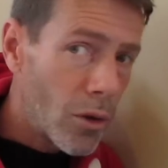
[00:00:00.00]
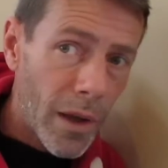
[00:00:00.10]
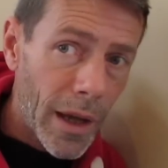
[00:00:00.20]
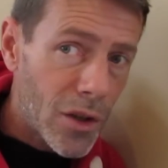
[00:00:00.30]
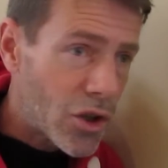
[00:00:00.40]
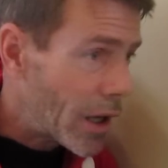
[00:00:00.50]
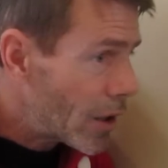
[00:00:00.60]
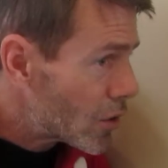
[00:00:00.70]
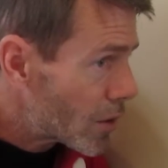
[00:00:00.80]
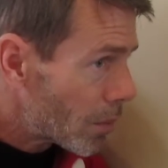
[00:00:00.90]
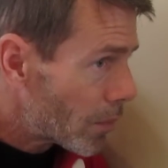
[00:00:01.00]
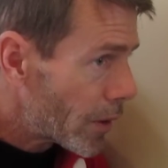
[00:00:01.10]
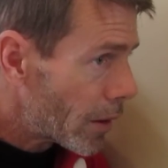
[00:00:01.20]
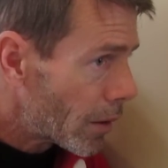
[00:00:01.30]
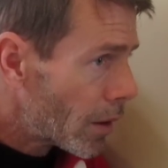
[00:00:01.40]
You can't change
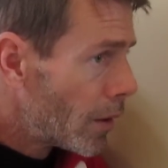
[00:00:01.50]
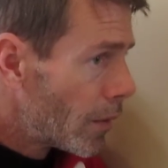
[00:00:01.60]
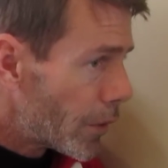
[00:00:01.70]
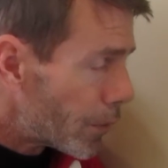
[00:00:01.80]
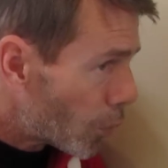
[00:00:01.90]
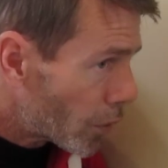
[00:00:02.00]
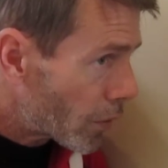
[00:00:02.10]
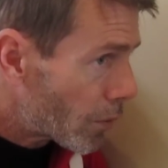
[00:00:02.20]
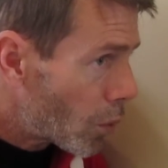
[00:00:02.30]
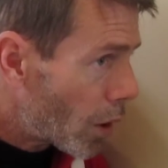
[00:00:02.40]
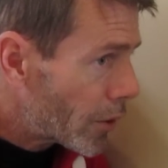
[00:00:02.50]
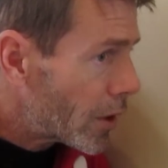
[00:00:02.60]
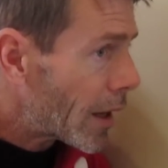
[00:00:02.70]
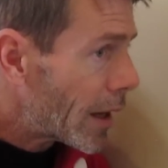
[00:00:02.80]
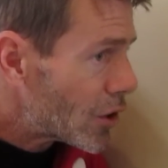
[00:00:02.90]
the force of the water.
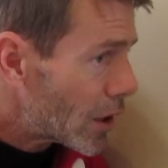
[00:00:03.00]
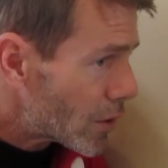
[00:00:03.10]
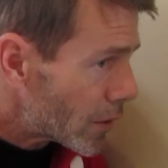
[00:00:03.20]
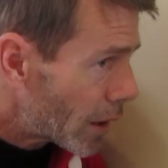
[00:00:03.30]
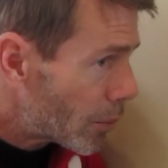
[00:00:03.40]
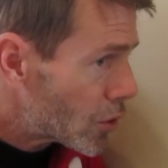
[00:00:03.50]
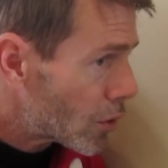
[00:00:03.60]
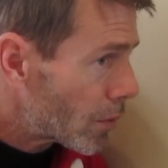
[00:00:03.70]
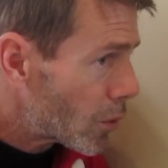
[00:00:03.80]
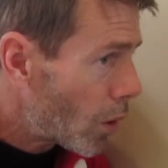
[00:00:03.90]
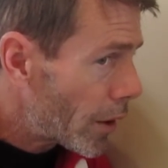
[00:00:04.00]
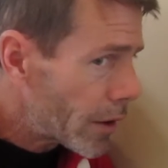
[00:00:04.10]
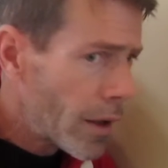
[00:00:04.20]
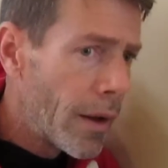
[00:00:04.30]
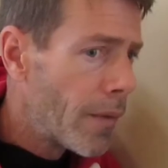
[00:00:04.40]
You can't change the temperature of the
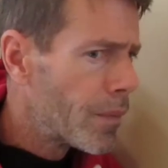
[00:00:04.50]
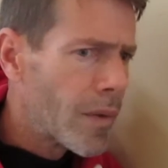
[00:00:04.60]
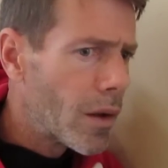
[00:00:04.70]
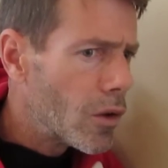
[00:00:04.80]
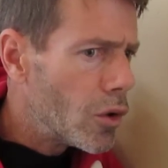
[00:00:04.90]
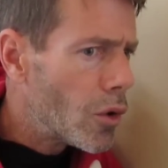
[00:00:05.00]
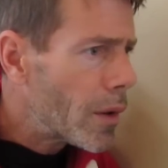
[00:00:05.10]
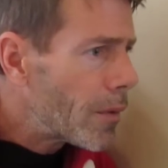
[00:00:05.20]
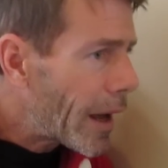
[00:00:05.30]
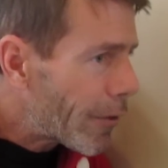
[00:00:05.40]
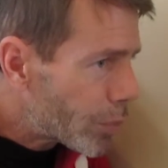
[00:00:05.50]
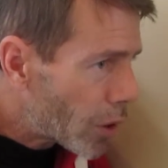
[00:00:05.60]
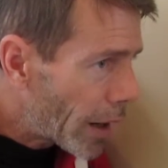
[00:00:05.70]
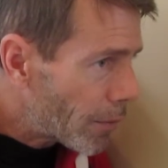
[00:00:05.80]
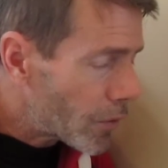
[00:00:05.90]
water. You don't even have
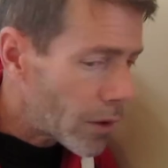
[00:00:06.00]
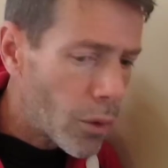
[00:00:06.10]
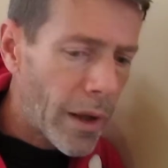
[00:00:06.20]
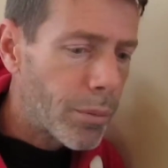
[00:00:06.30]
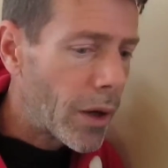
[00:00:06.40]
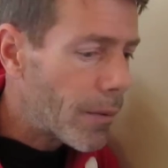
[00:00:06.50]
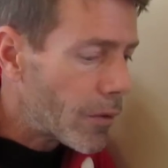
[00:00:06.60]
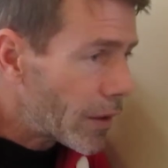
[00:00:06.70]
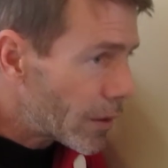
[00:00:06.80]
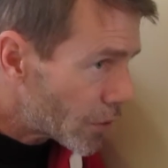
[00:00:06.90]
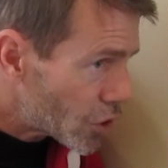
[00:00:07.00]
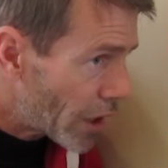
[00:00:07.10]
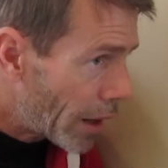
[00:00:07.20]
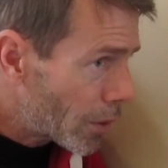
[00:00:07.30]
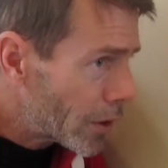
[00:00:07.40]
privacy. You don't have privacy to
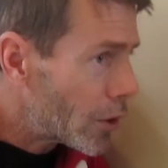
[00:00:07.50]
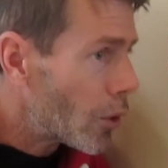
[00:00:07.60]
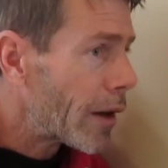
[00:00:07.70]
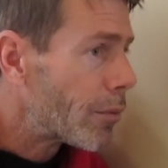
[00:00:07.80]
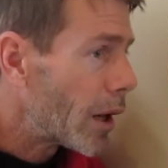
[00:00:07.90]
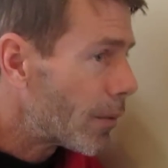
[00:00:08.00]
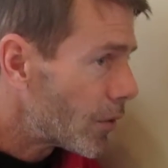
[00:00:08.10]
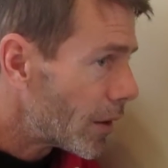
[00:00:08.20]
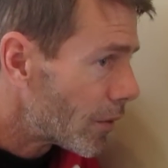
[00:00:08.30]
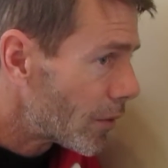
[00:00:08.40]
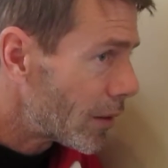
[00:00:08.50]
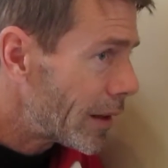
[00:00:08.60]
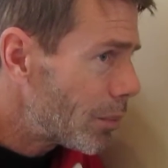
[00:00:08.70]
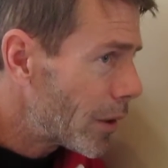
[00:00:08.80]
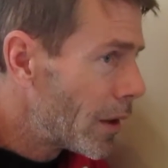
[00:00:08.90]
shower. You don't have privacy to sleep.